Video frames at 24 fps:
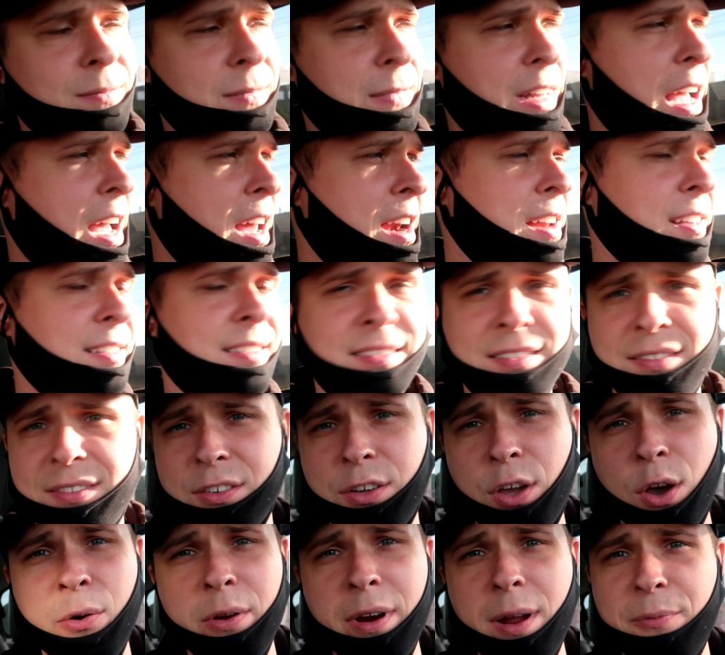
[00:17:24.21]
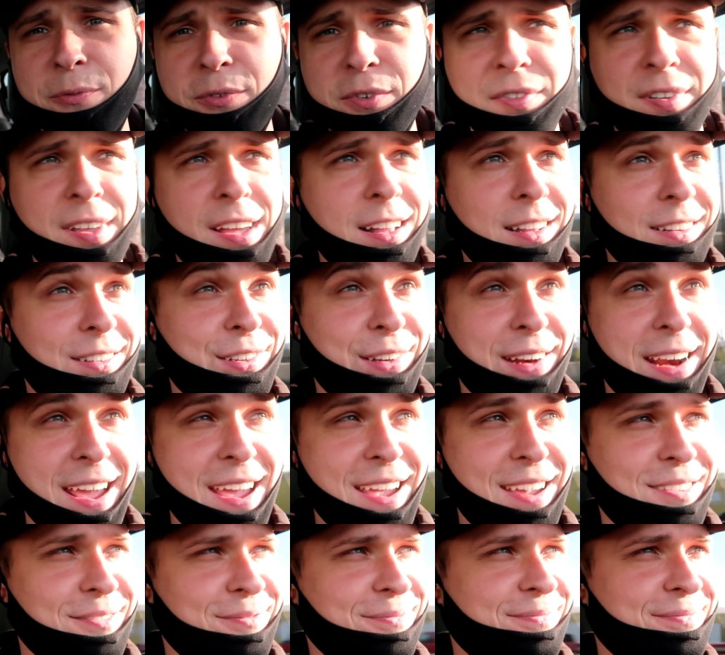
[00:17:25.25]
then it's going up for sale
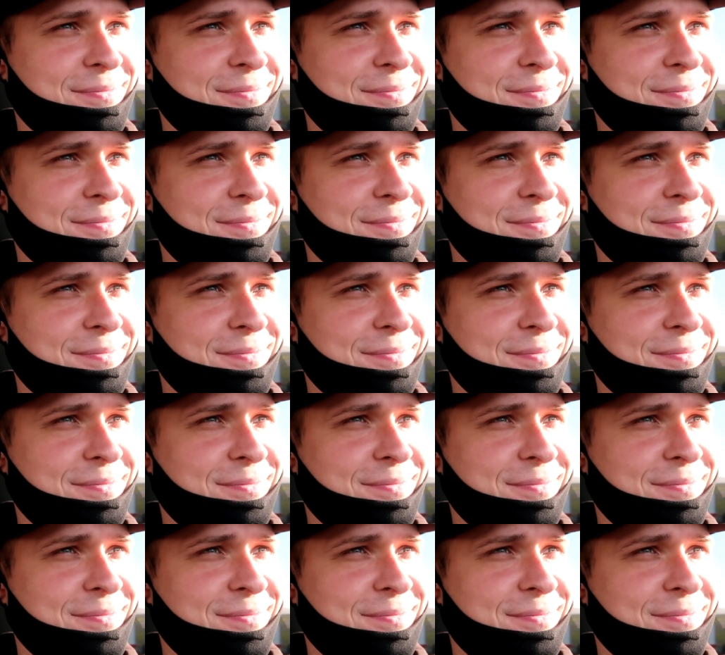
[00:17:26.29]
today.